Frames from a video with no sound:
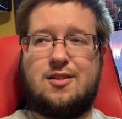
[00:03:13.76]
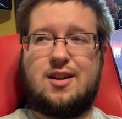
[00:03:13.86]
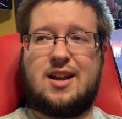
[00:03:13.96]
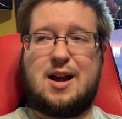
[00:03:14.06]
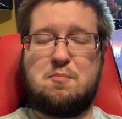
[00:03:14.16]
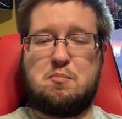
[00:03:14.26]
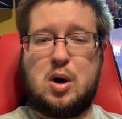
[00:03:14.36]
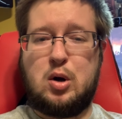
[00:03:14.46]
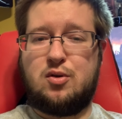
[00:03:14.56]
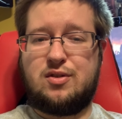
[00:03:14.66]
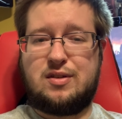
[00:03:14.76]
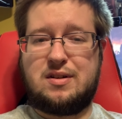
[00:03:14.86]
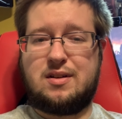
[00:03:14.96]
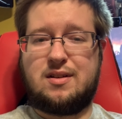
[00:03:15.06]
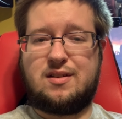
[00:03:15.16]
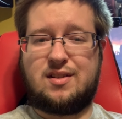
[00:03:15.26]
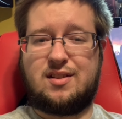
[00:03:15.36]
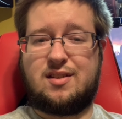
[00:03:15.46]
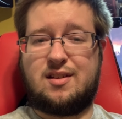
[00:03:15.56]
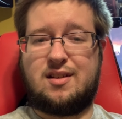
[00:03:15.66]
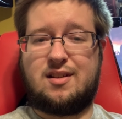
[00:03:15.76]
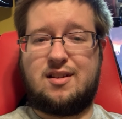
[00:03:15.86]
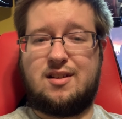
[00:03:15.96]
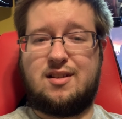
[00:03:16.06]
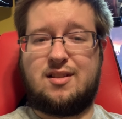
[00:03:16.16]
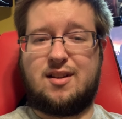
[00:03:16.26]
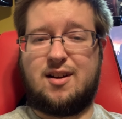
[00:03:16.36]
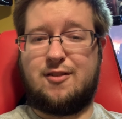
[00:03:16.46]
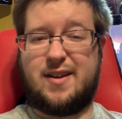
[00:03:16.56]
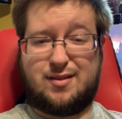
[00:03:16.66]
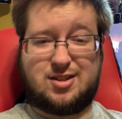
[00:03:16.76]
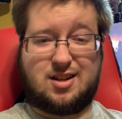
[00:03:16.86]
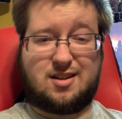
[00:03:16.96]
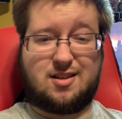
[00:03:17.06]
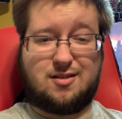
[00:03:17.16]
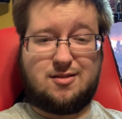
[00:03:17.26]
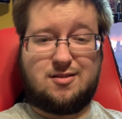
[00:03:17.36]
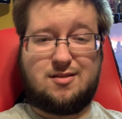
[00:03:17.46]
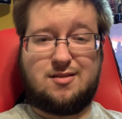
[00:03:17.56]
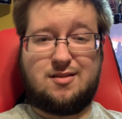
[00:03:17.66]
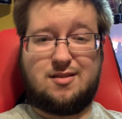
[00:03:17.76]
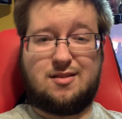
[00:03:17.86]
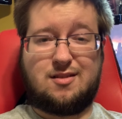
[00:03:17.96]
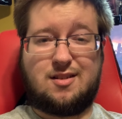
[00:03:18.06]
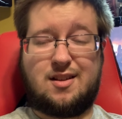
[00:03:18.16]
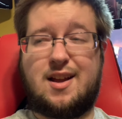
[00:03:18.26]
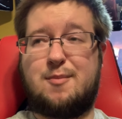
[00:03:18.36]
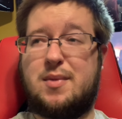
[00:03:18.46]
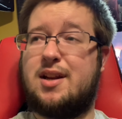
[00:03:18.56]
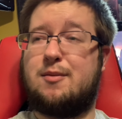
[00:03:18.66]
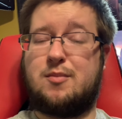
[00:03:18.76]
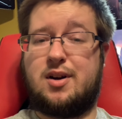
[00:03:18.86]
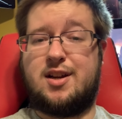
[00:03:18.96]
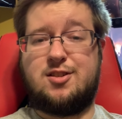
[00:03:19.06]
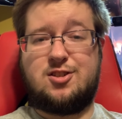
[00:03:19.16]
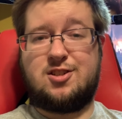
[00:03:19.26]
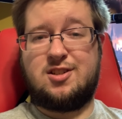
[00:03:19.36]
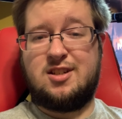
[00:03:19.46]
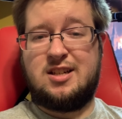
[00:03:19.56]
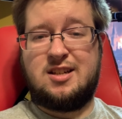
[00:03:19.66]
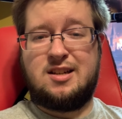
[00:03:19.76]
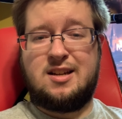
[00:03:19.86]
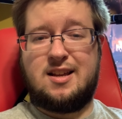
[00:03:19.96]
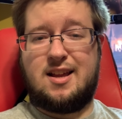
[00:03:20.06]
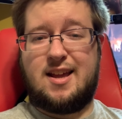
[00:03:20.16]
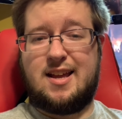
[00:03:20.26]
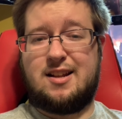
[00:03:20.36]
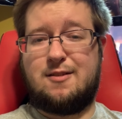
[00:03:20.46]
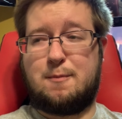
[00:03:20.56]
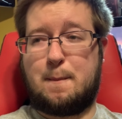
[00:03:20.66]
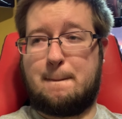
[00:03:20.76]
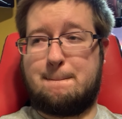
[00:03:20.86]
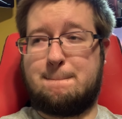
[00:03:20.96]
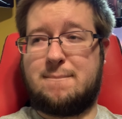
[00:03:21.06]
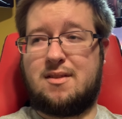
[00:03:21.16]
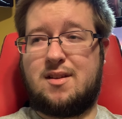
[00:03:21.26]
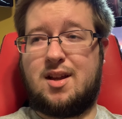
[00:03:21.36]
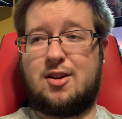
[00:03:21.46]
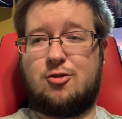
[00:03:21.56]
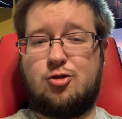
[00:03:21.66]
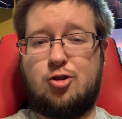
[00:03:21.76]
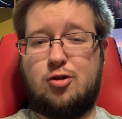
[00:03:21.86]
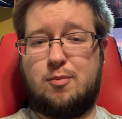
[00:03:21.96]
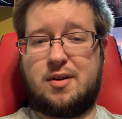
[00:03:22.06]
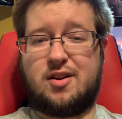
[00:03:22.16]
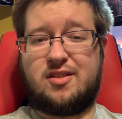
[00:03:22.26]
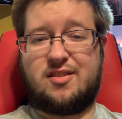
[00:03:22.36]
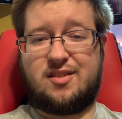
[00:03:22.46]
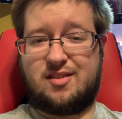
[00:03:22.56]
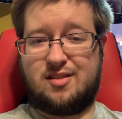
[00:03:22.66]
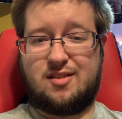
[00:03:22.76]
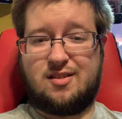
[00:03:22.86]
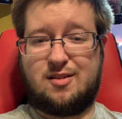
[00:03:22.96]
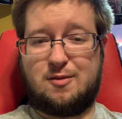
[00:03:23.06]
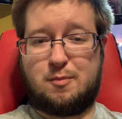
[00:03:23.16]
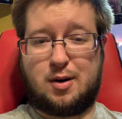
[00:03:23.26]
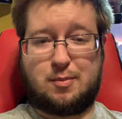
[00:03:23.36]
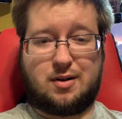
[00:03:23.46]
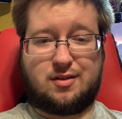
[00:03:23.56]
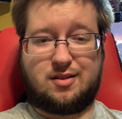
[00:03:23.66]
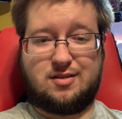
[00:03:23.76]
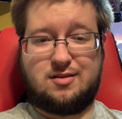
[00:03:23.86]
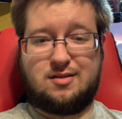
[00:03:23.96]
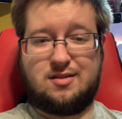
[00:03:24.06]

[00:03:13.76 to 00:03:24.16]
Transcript: at most, since it is a 5-shot kill at medium range, it takes 2 bursts per person,